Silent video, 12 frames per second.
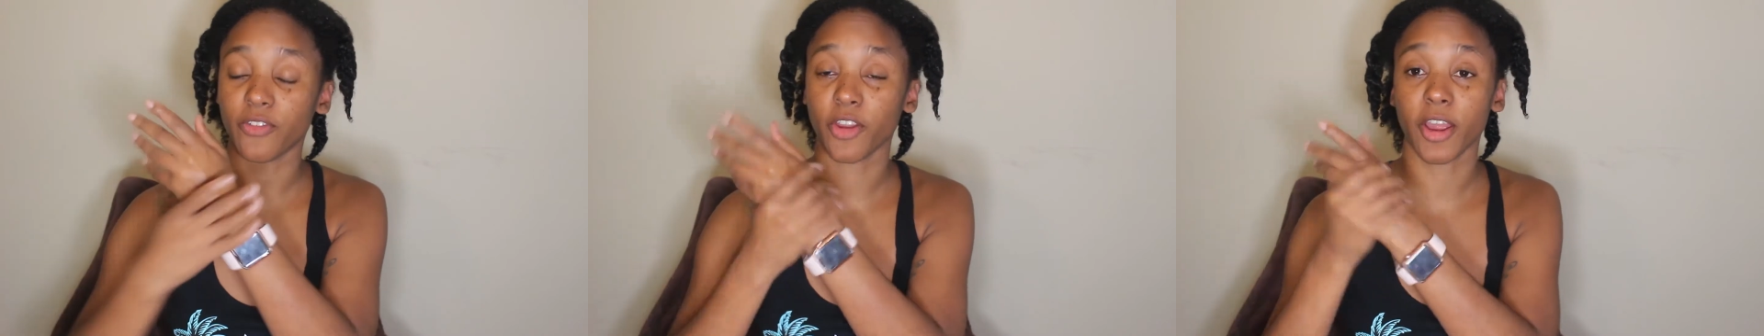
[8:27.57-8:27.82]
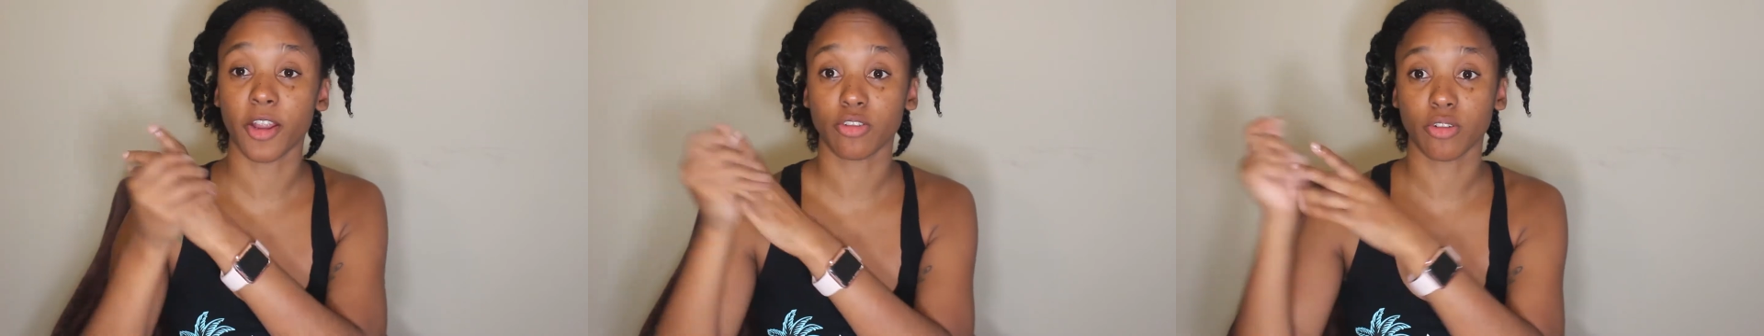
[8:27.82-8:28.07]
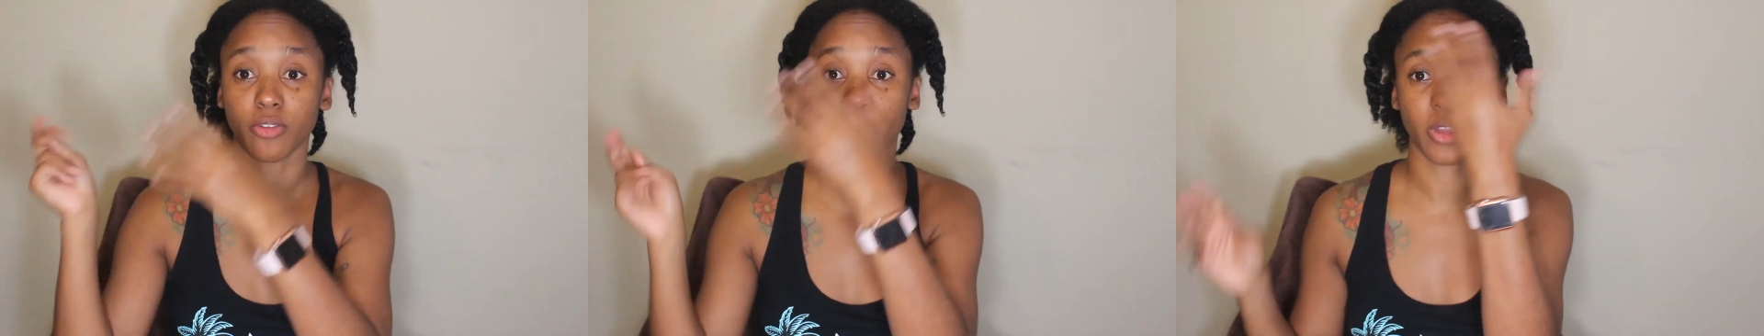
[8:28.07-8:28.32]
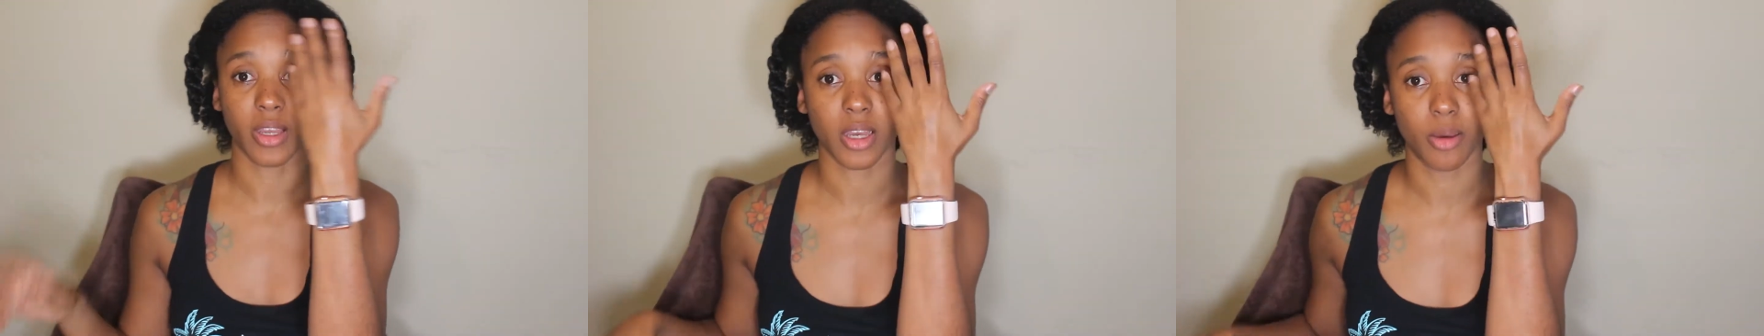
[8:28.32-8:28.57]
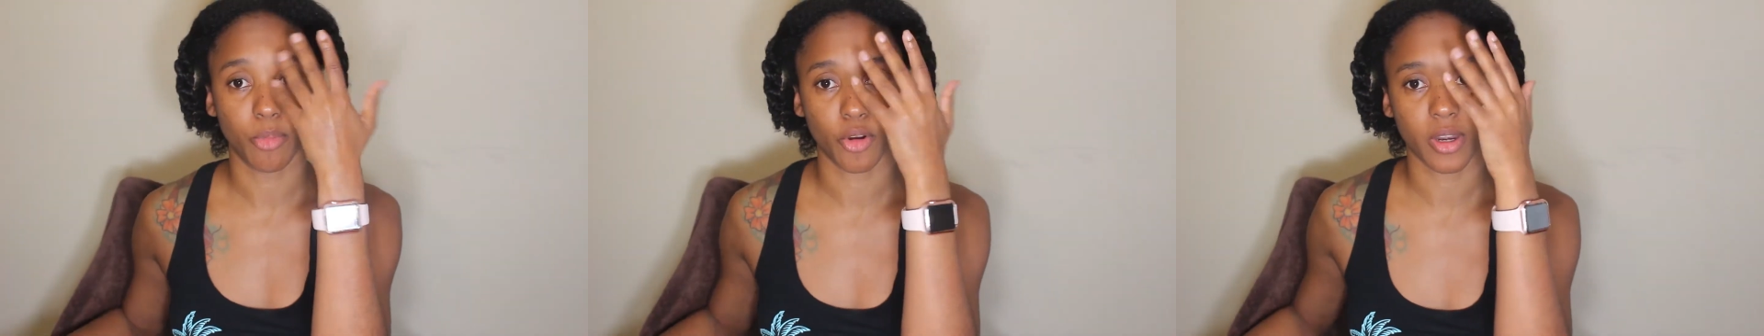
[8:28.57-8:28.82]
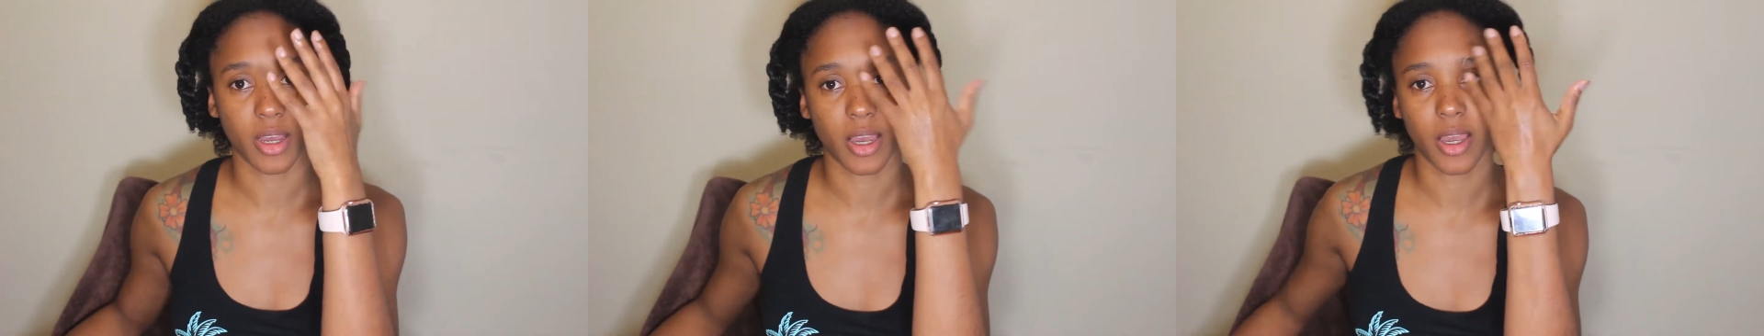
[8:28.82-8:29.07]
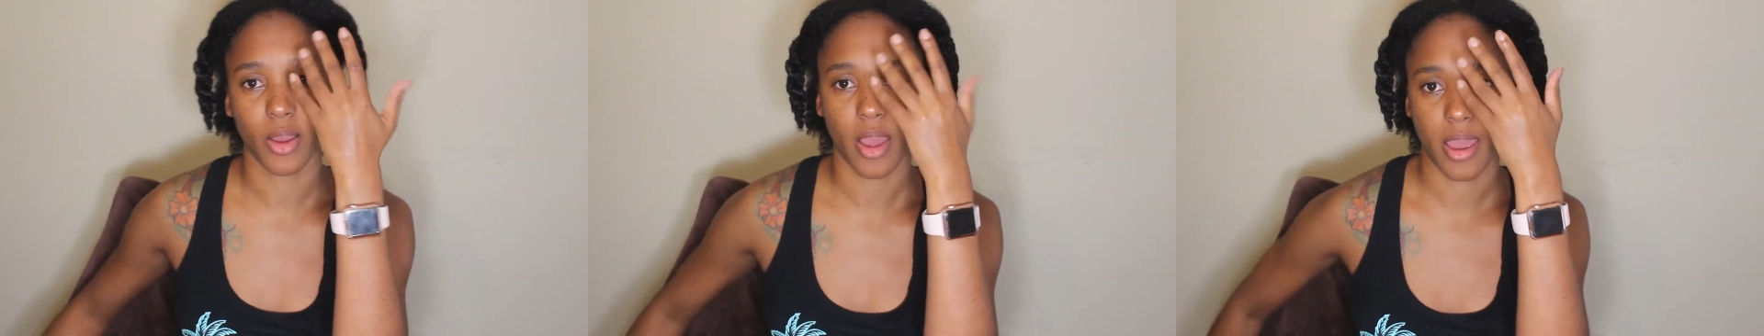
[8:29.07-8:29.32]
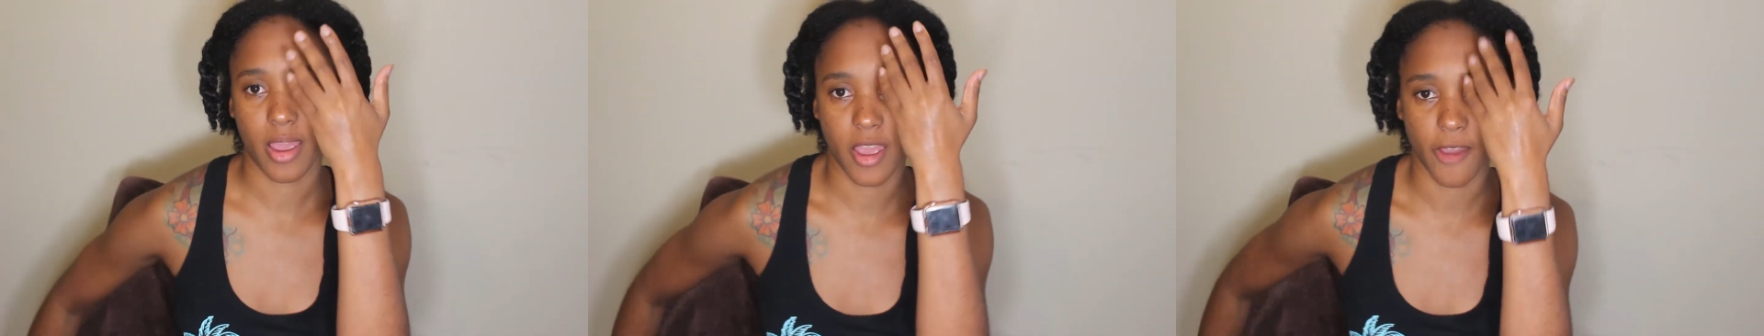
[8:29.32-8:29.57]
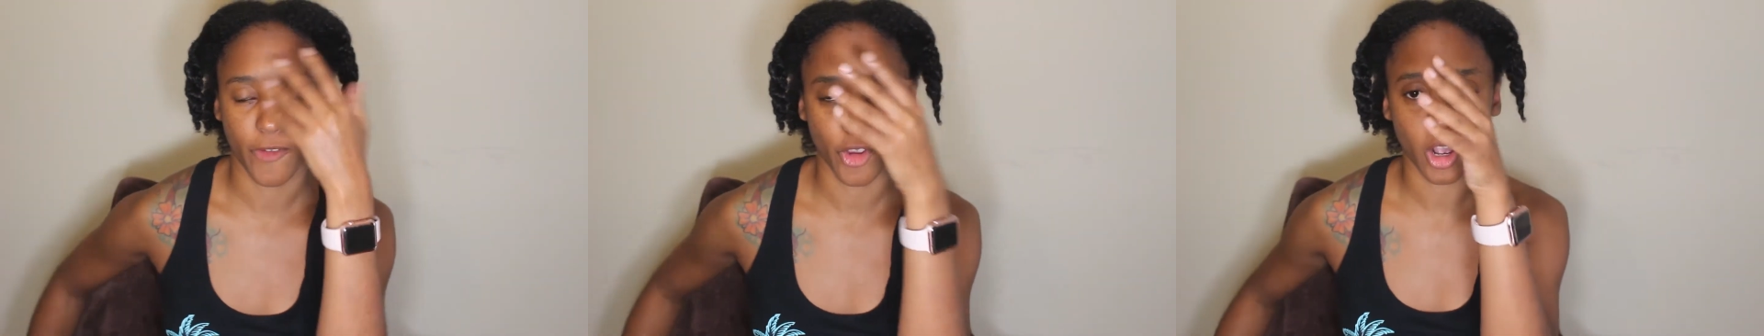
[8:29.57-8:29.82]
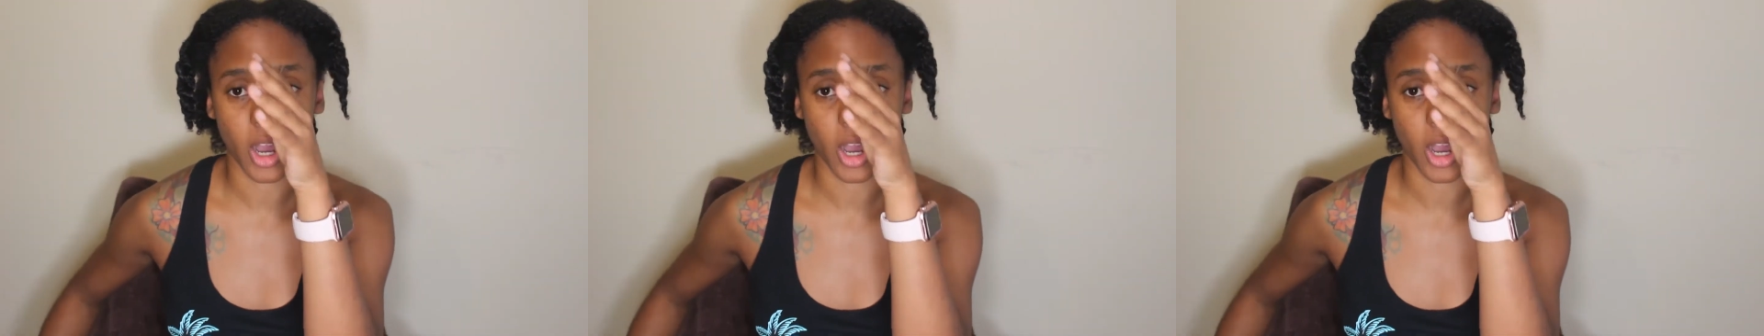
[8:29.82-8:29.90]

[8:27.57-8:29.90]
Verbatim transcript: your hair is gonna flick up or not if you're